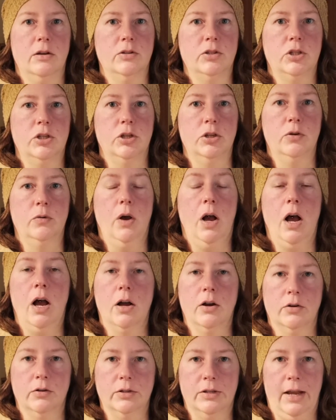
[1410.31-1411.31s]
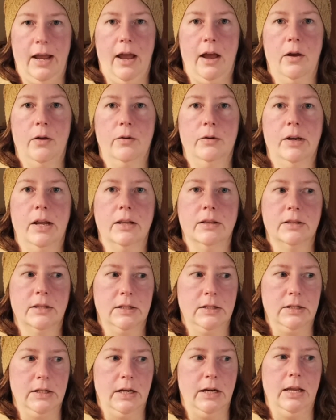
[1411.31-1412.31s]
to hunker down and
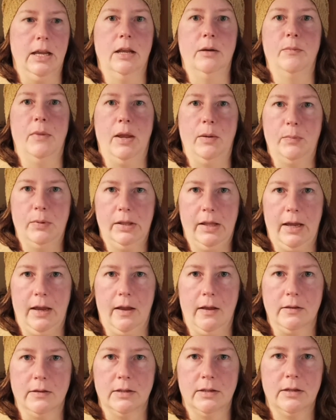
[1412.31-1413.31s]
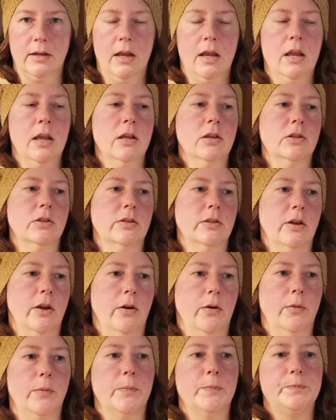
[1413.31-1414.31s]
study and make plans.
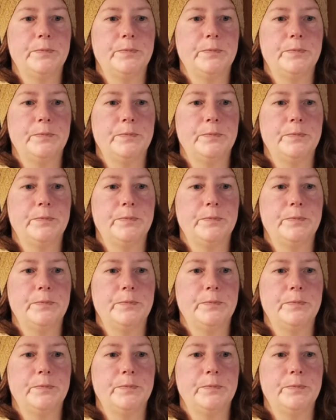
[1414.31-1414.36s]
So